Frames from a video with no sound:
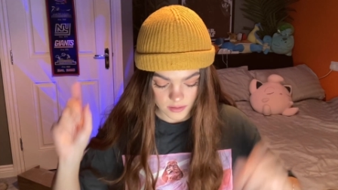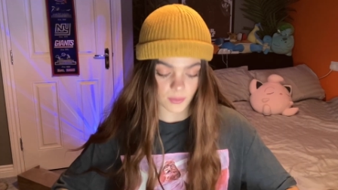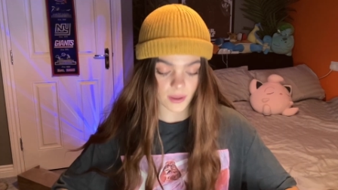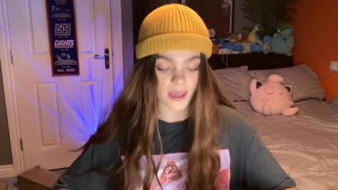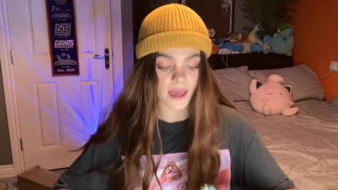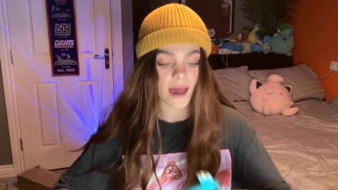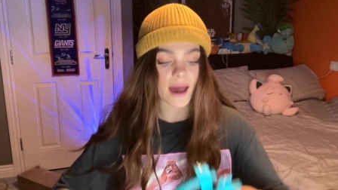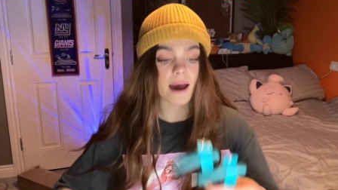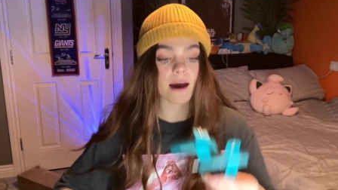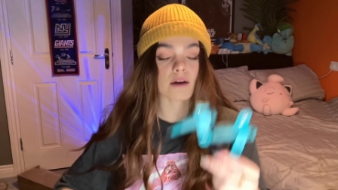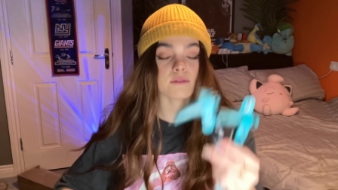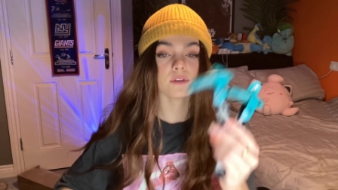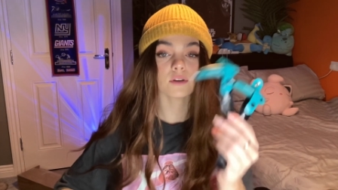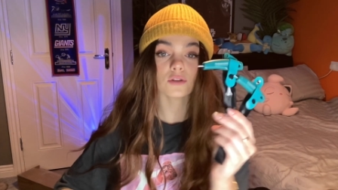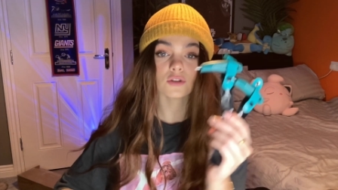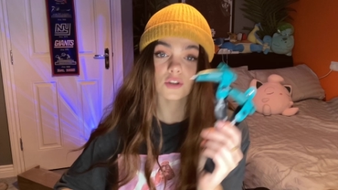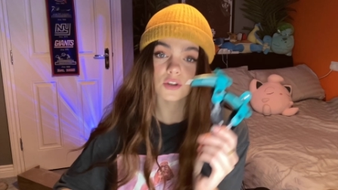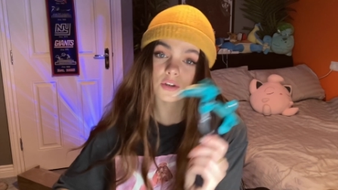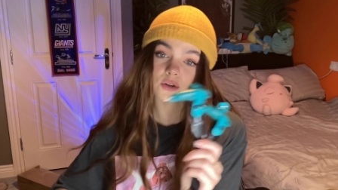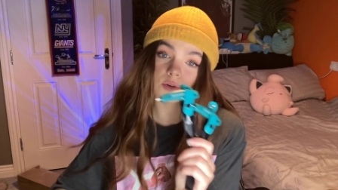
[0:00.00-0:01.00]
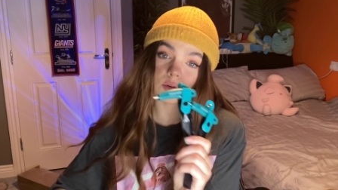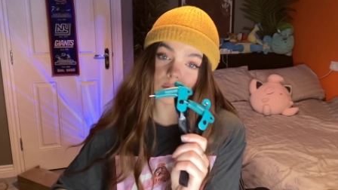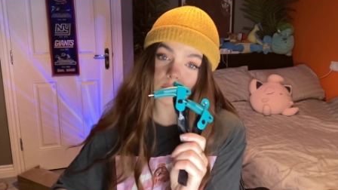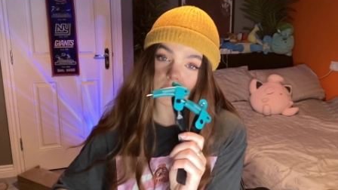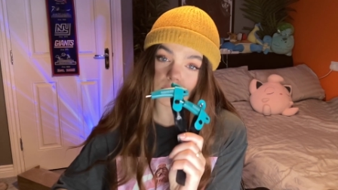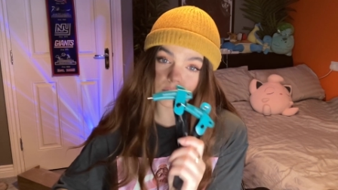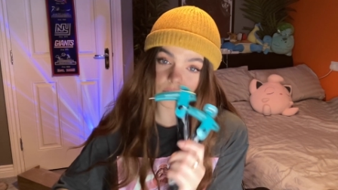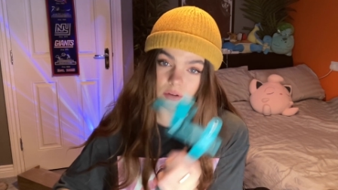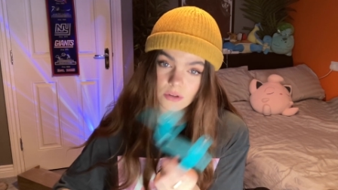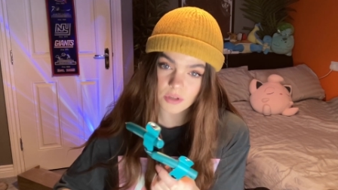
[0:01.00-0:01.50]
We have two
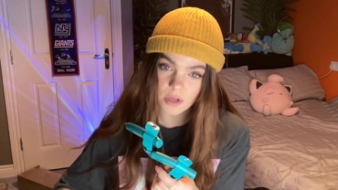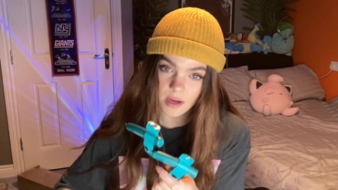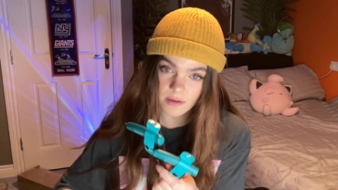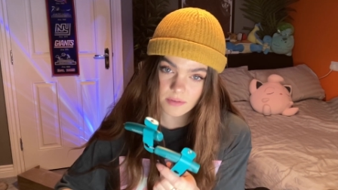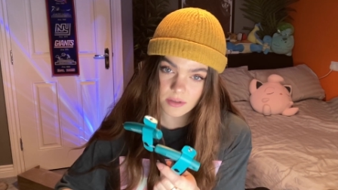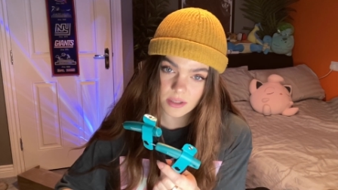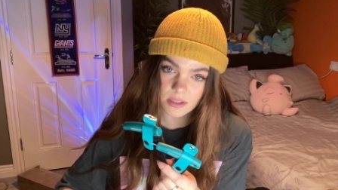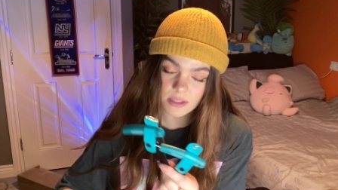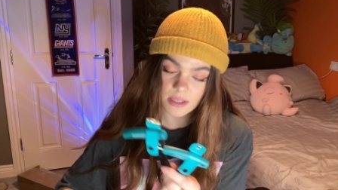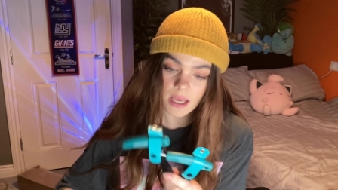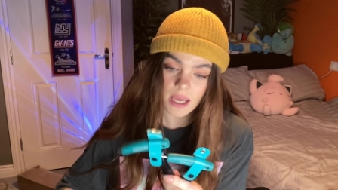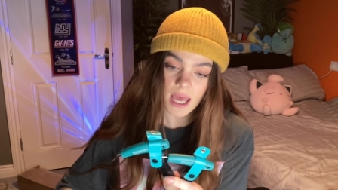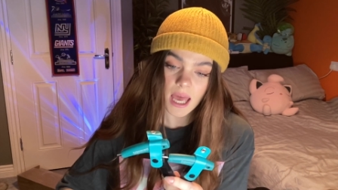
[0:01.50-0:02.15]
screwdrivers.